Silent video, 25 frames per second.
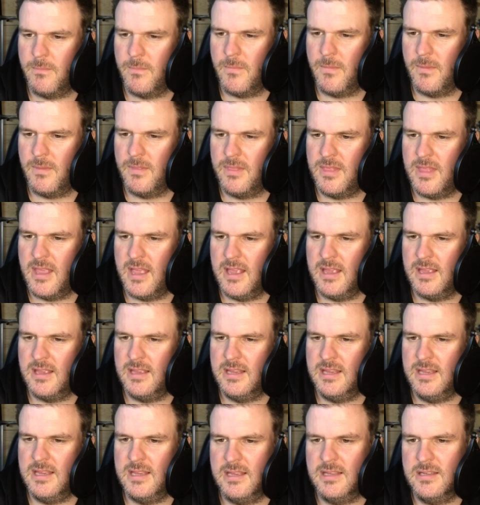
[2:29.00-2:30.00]
that
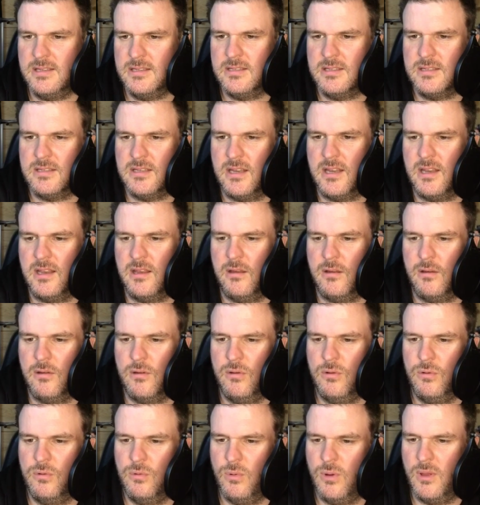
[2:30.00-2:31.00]
is a
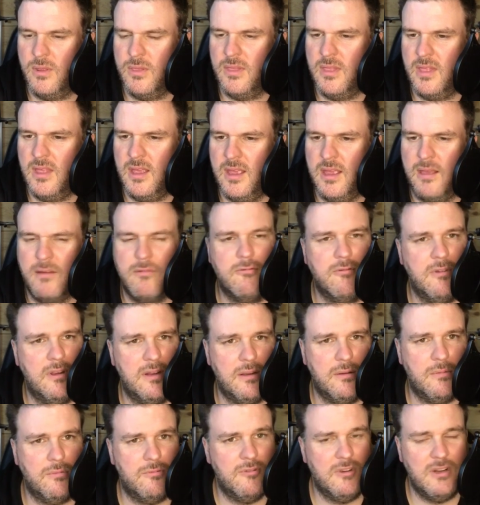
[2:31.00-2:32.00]
good one there.
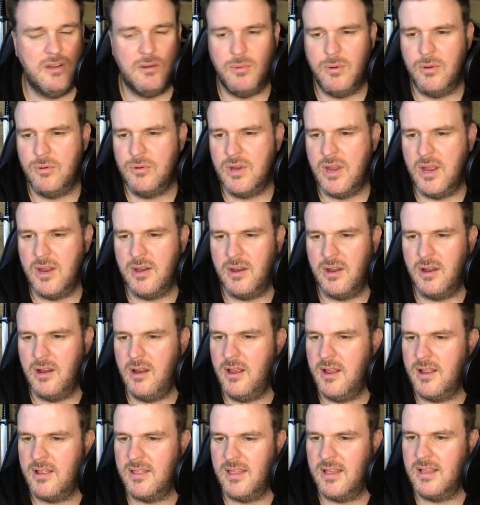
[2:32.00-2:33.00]
Really, really well done. I
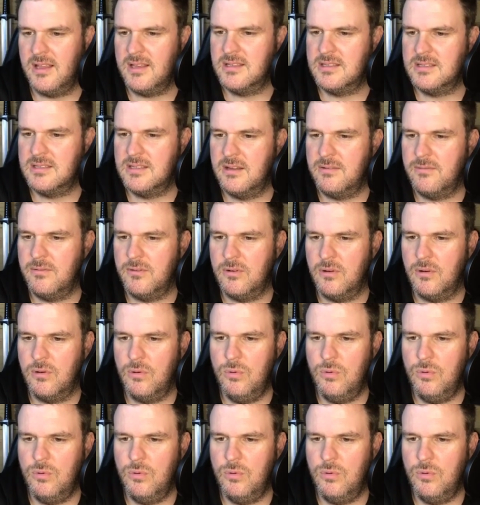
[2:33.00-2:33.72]
like that. It's different.